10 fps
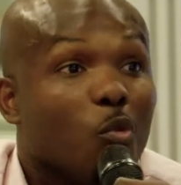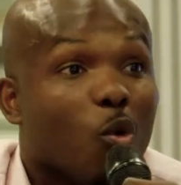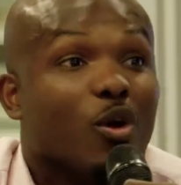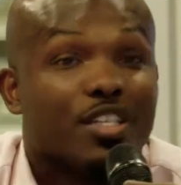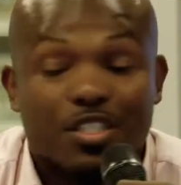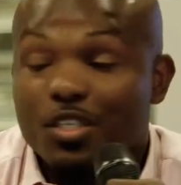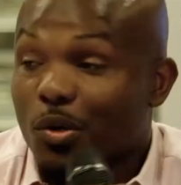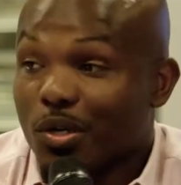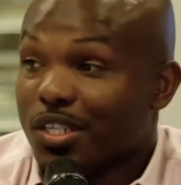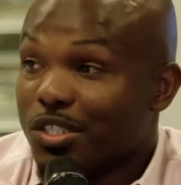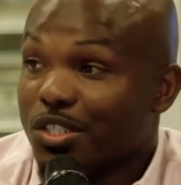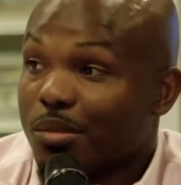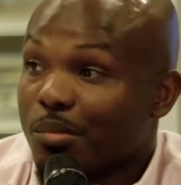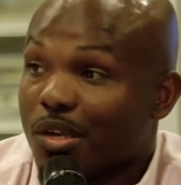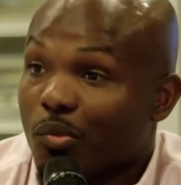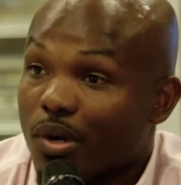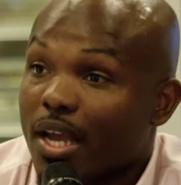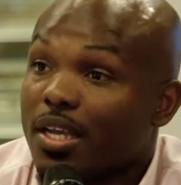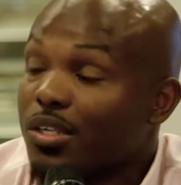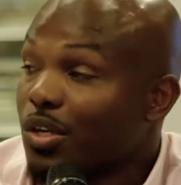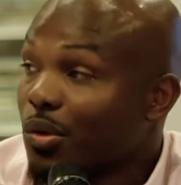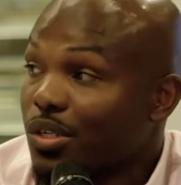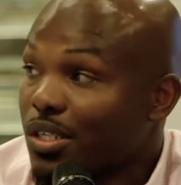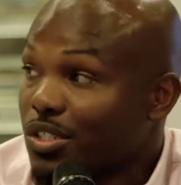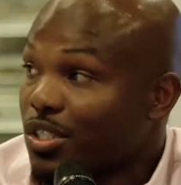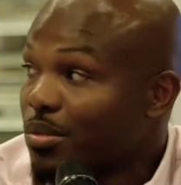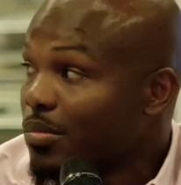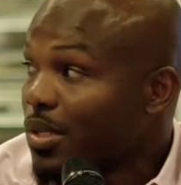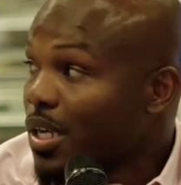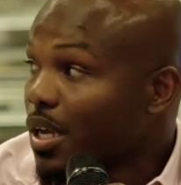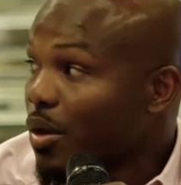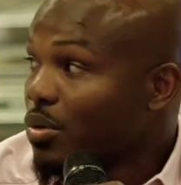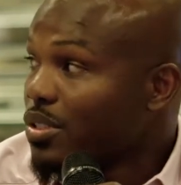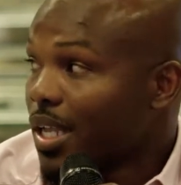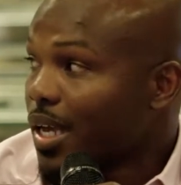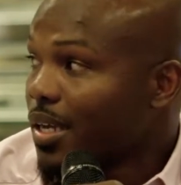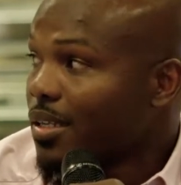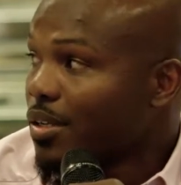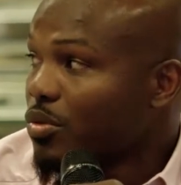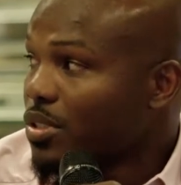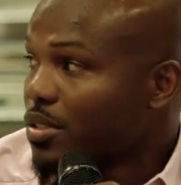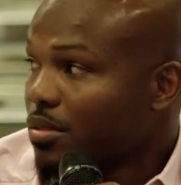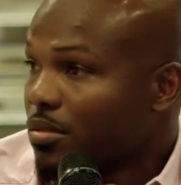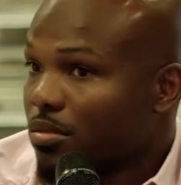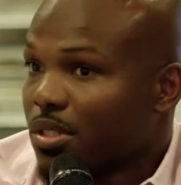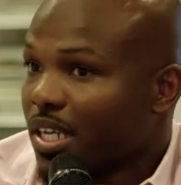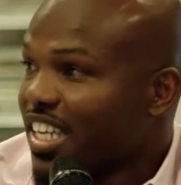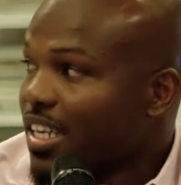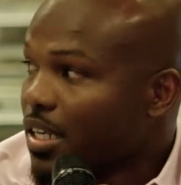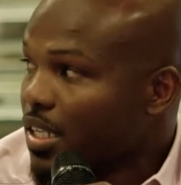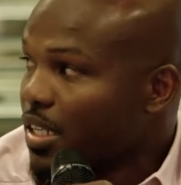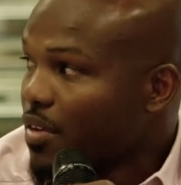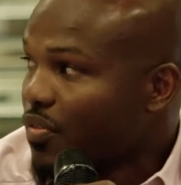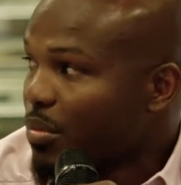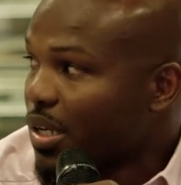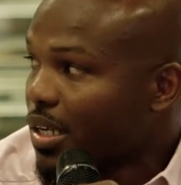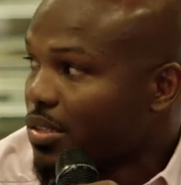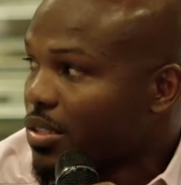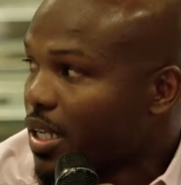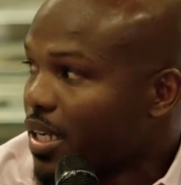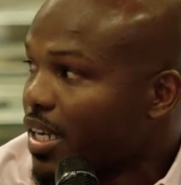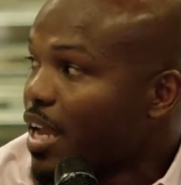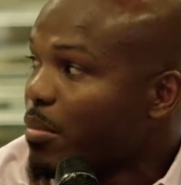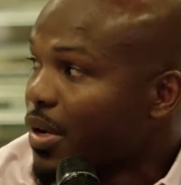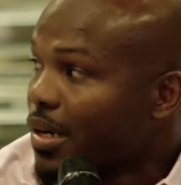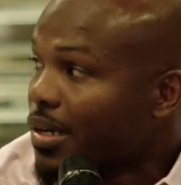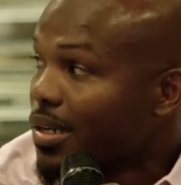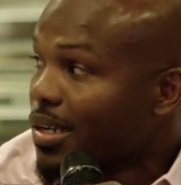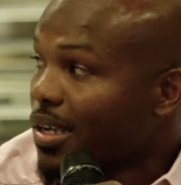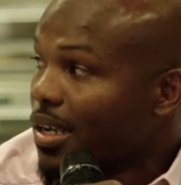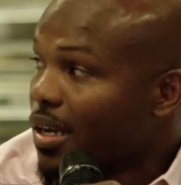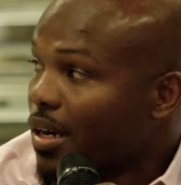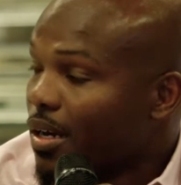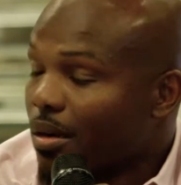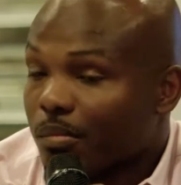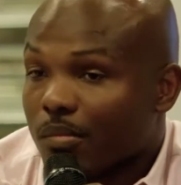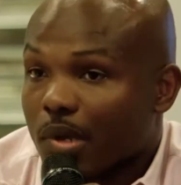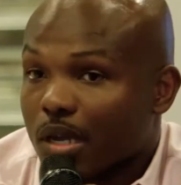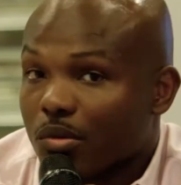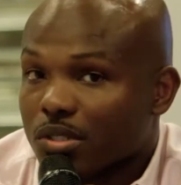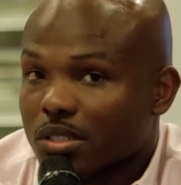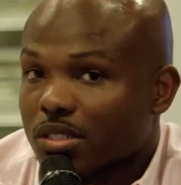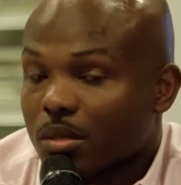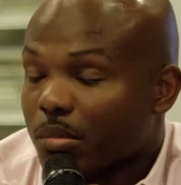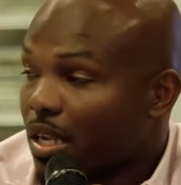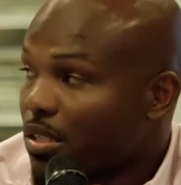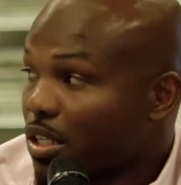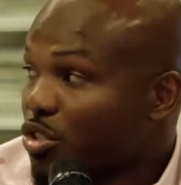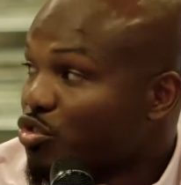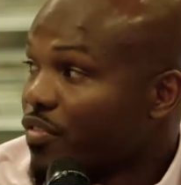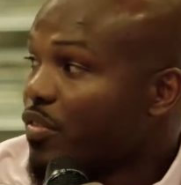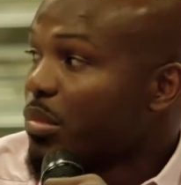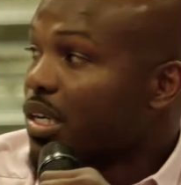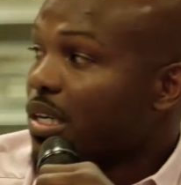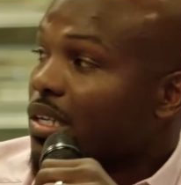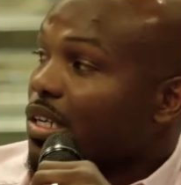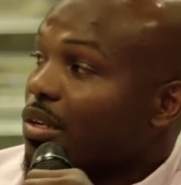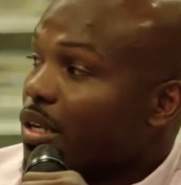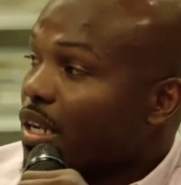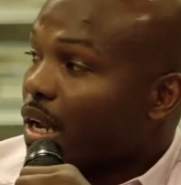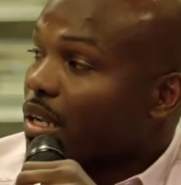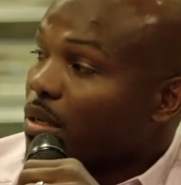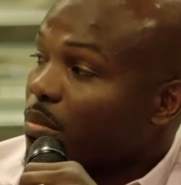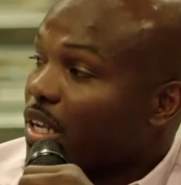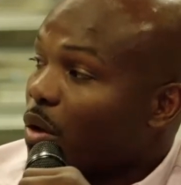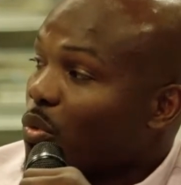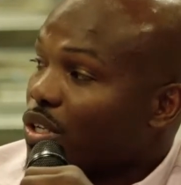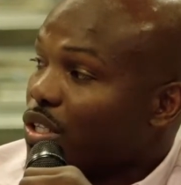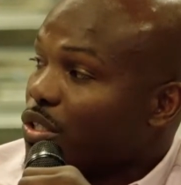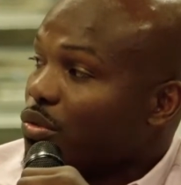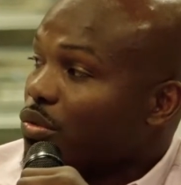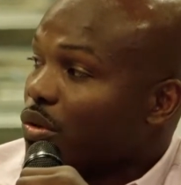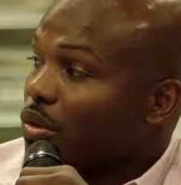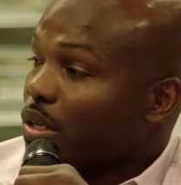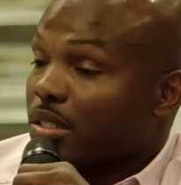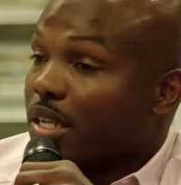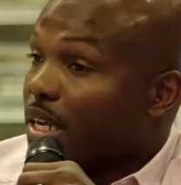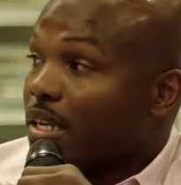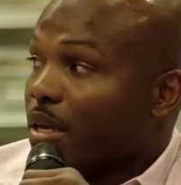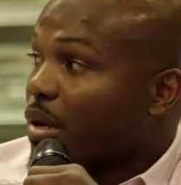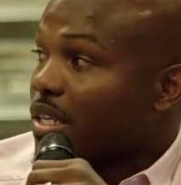wanted to go to the gym, and when I couldn't go to the gym, it was like it was it was like the end of the day for me. It was like a nightmare. Um, it was just something that driven me and, and, and not something that I wanted to do on a day-to-day -day